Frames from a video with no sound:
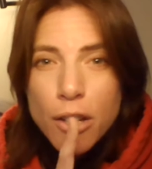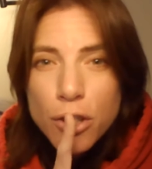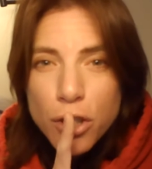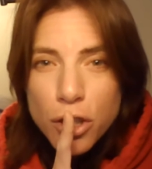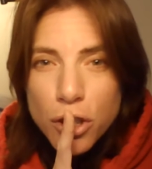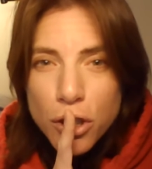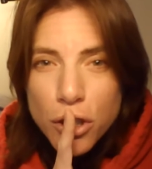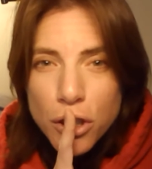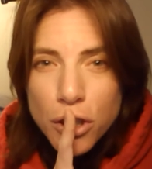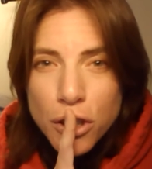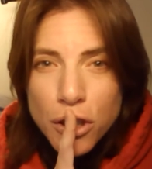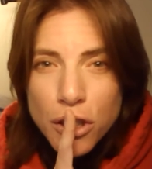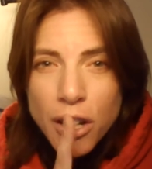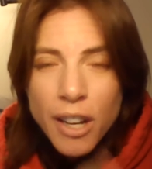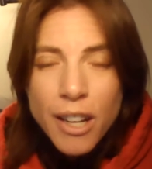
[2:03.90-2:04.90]

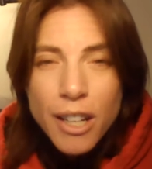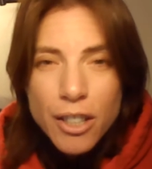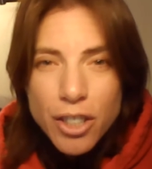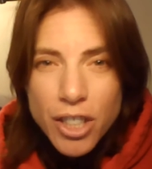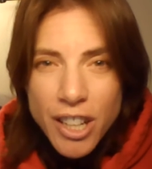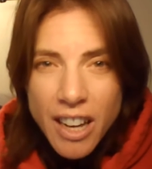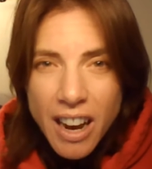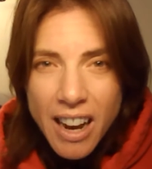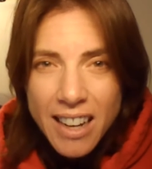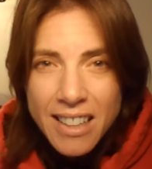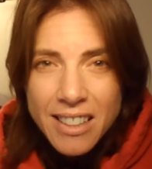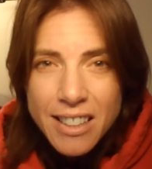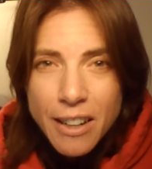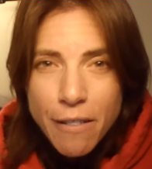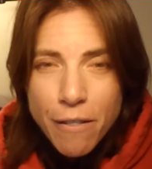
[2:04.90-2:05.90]
Shh, she
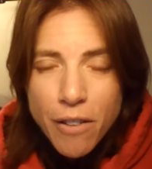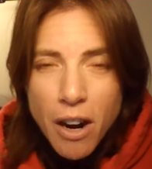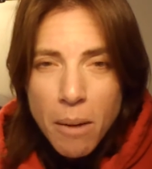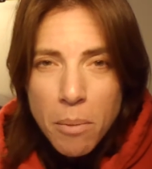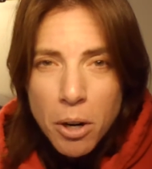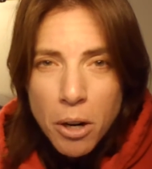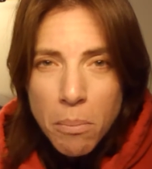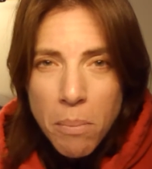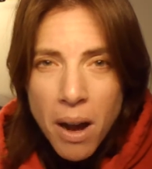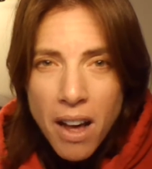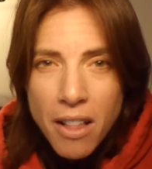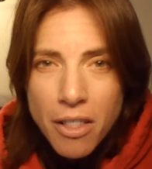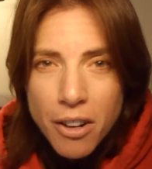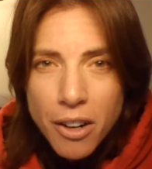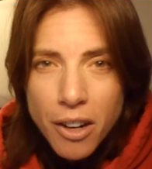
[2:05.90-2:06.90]
hides it from her
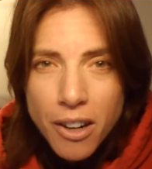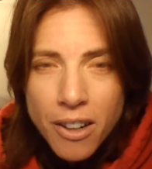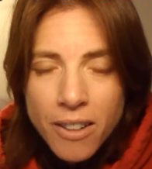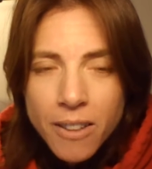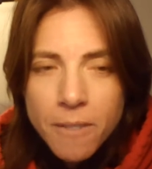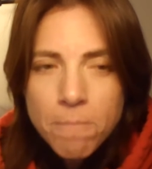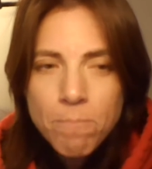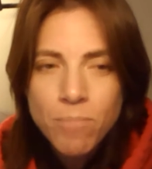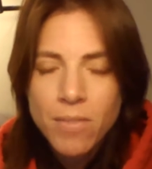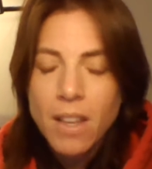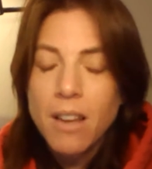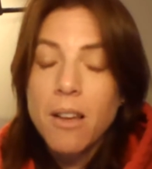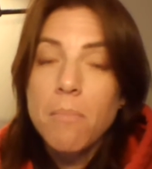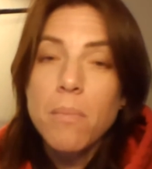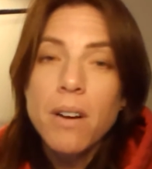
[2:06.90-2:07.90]
mother.
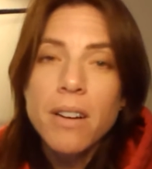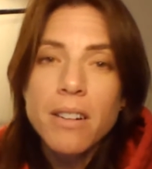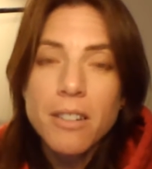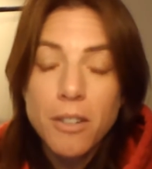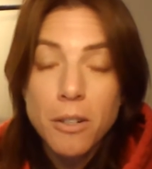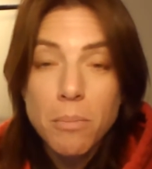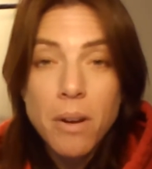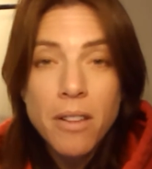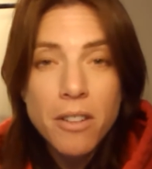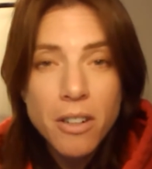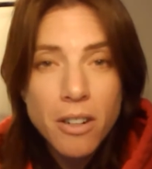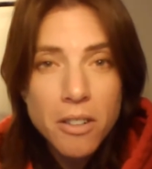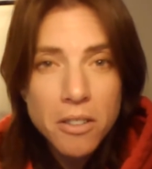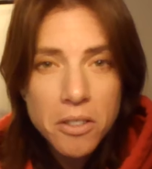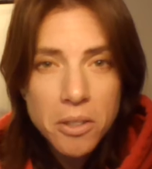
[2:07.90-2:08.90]
But her mother
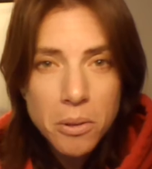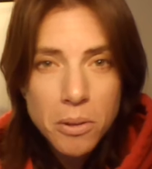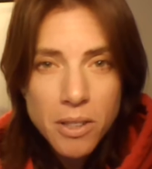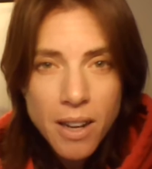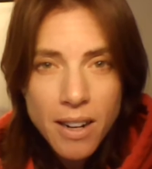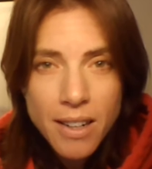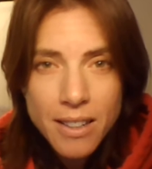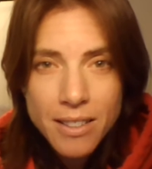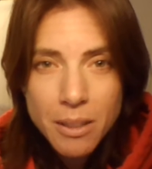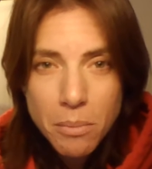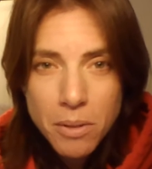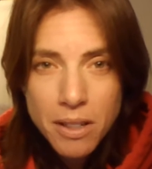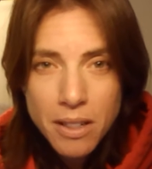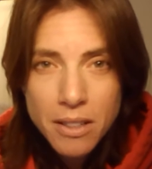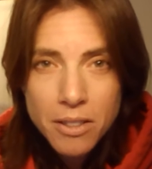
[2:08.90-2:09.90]
also is hiding some
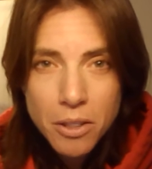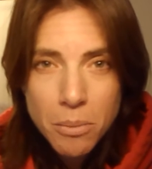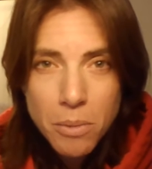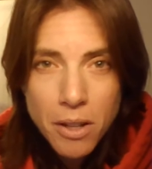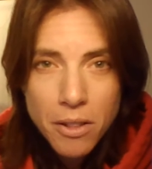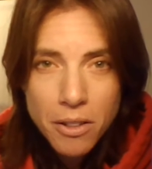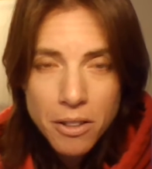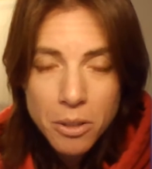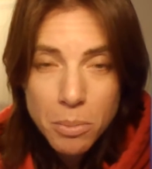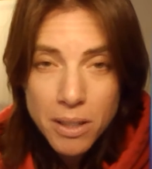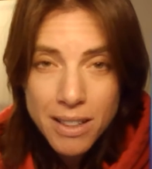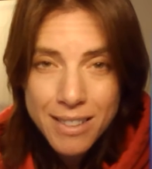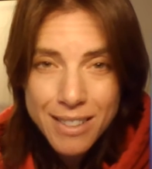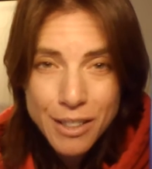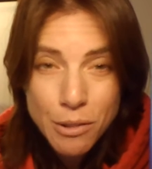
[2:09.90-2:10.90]
things. Her mother has
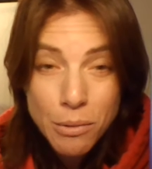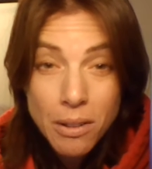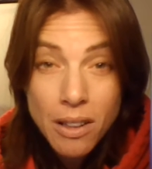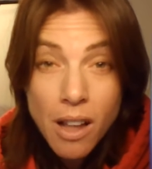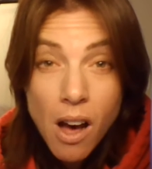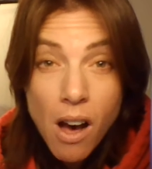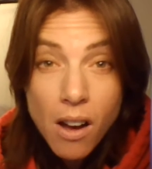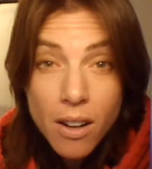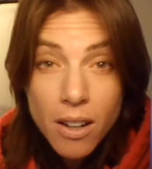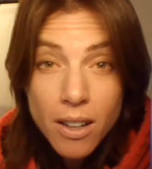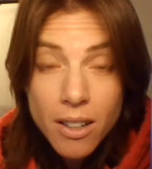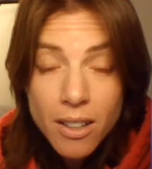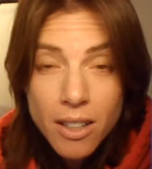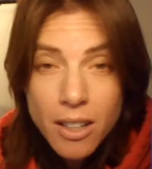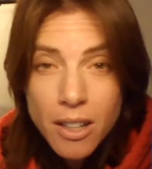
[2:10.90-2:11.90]
begun to lock
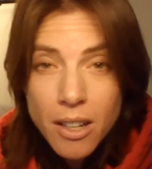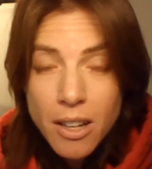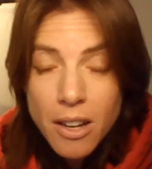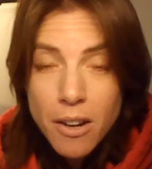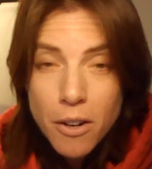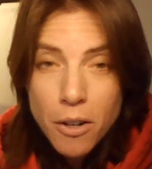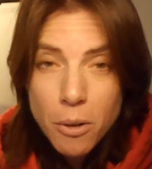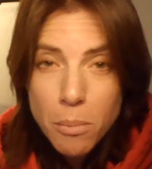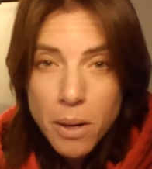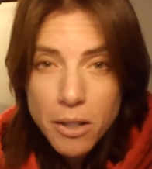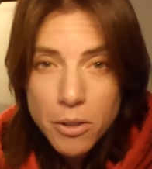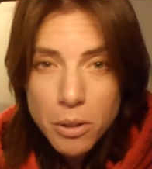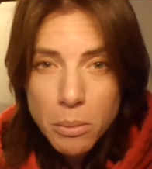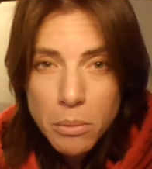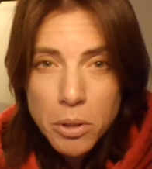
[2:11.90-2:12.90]
her
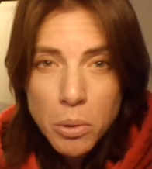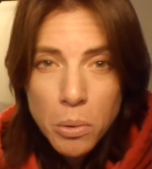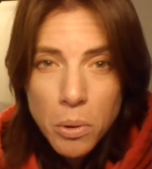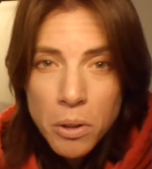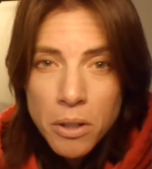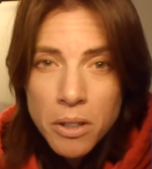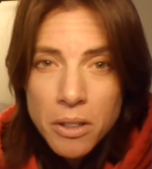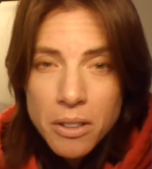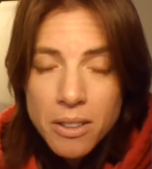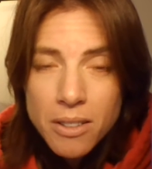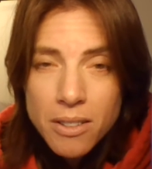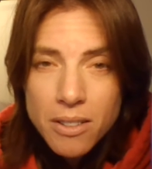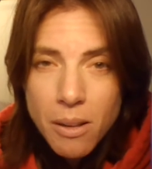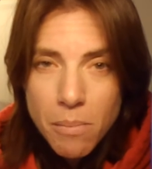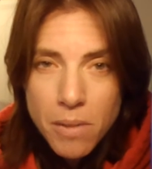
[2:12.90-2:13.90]
bedroom door,
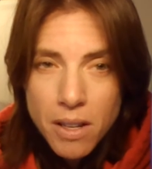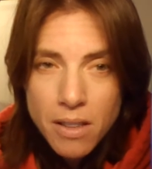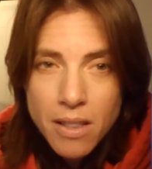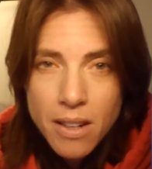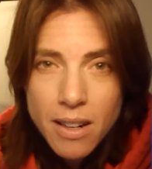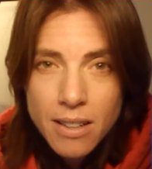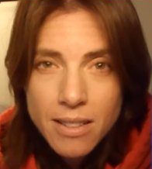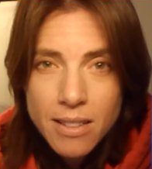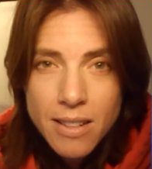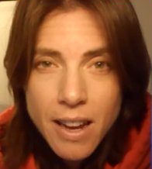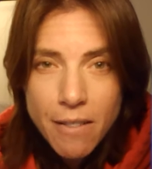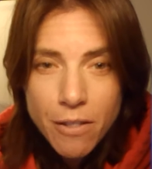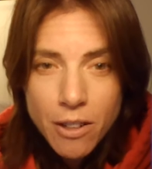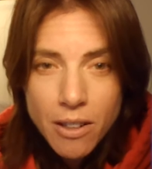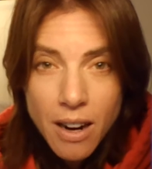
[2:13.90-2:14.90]
something that has
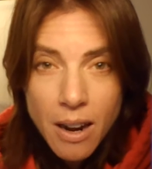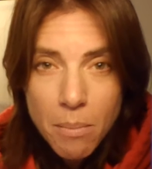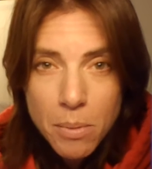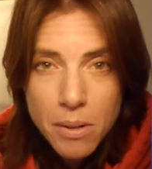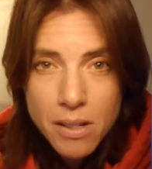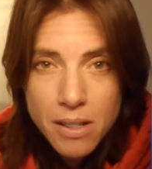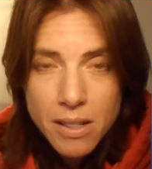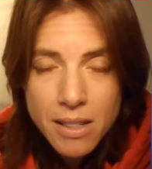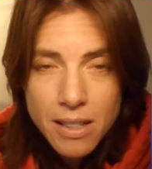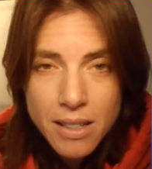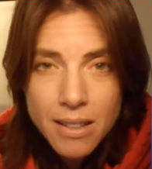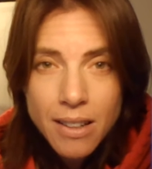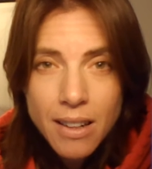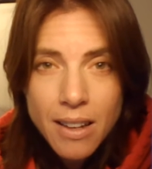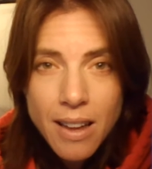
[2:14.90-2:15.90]
never happened
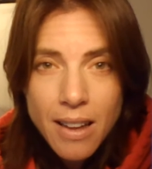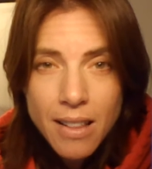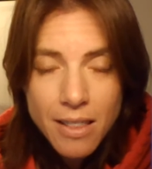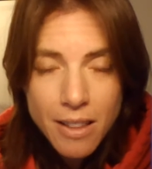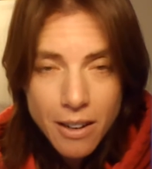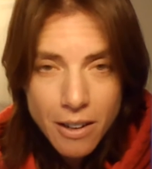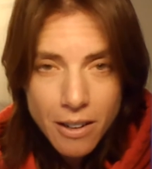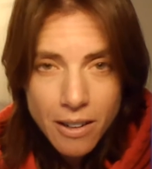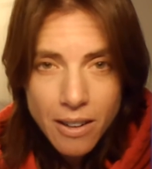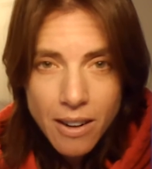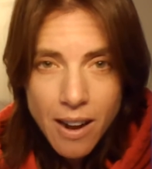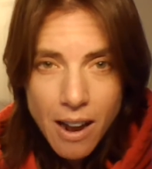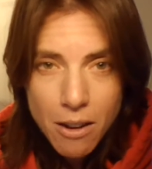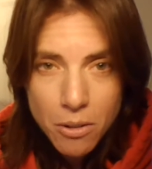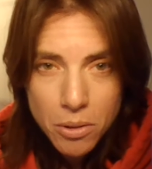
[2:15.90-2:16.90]
in their
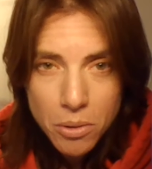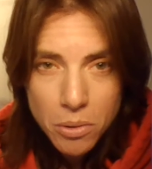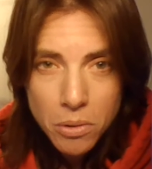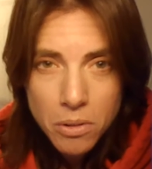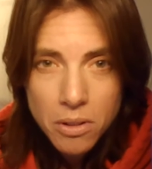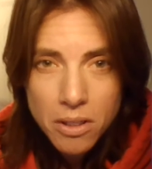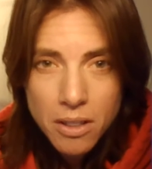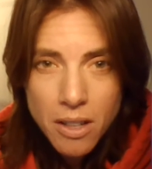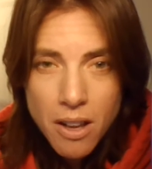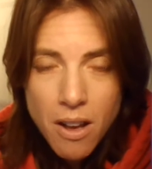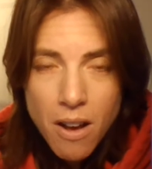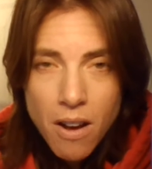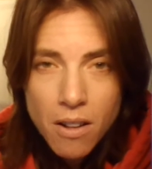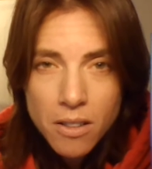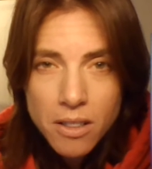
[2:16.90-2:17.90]
household.
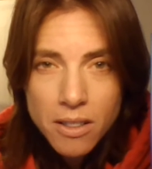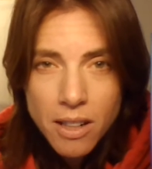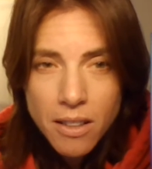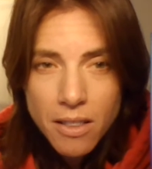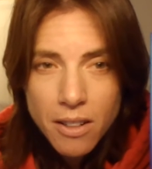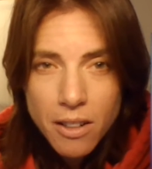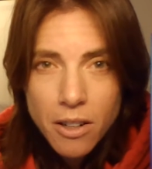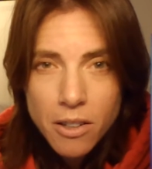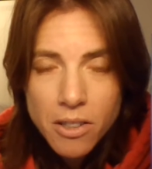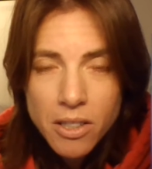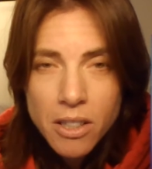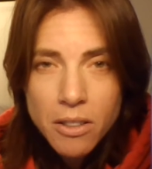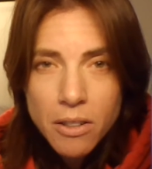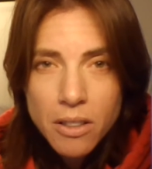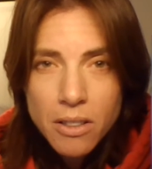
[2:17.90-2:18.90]
All of a sudden, there are
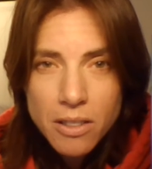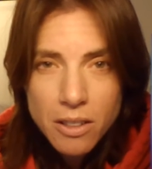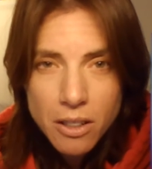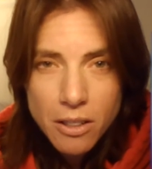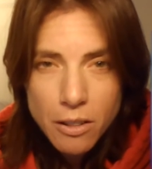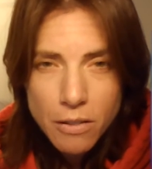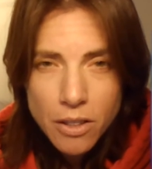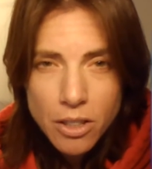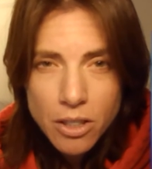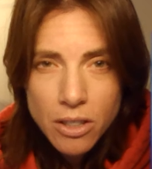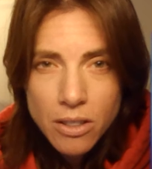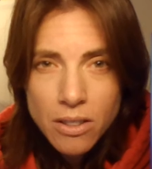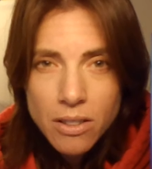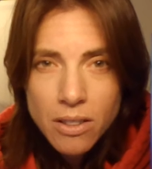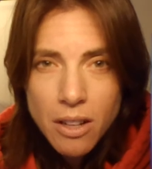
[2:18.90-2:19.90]
secrets, there are
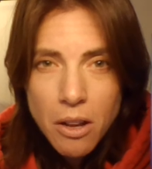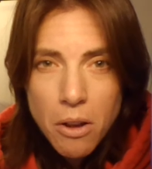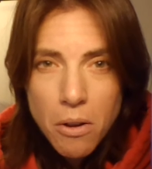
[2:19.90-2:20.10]
divisions.